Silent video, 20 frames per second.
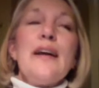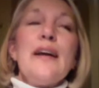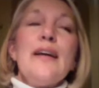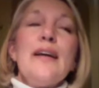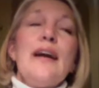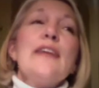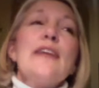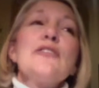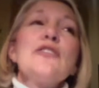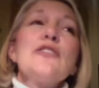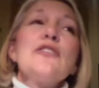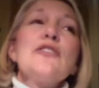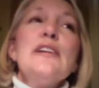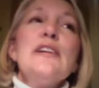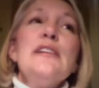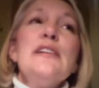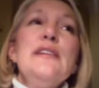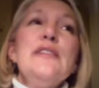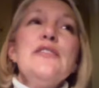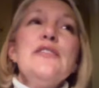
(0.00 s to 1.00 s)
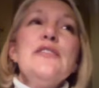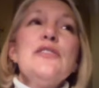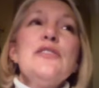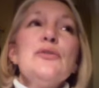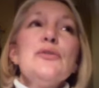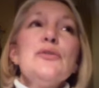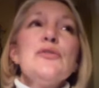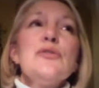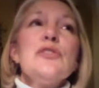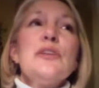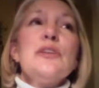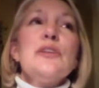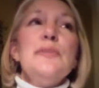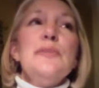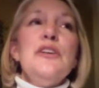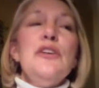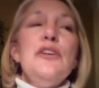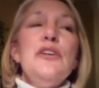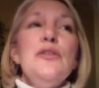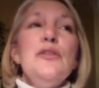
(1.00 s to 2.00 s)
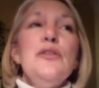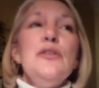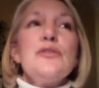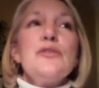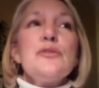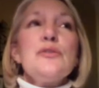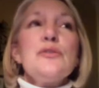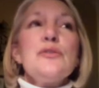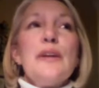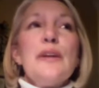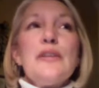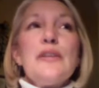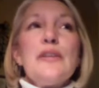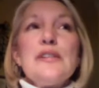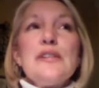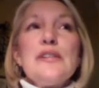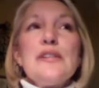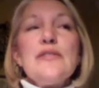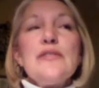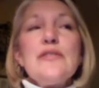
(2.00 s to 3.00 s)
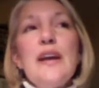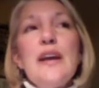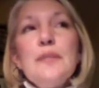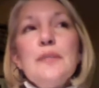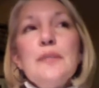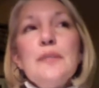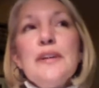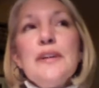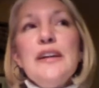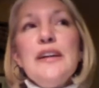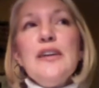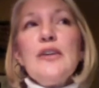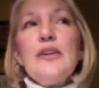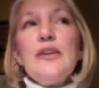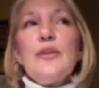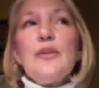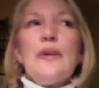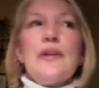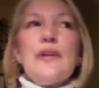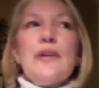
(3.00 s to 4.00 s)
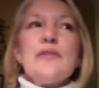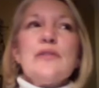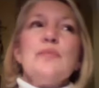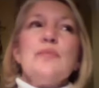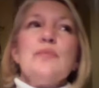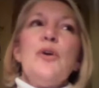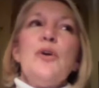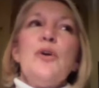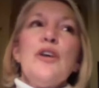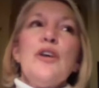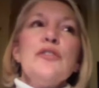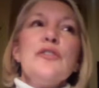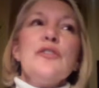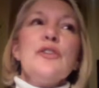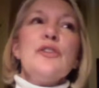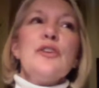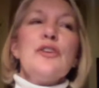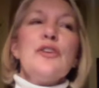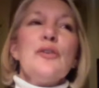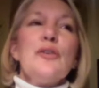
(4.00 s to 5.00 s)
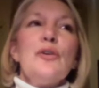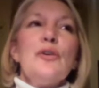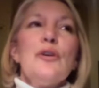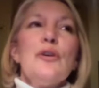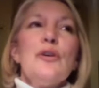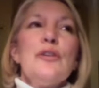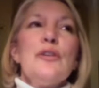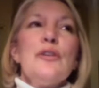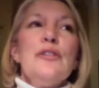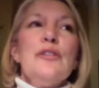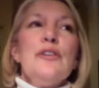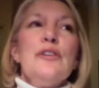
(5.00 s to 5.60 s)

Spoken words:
actually these tools can be used whether it's family or whether it's a partner or,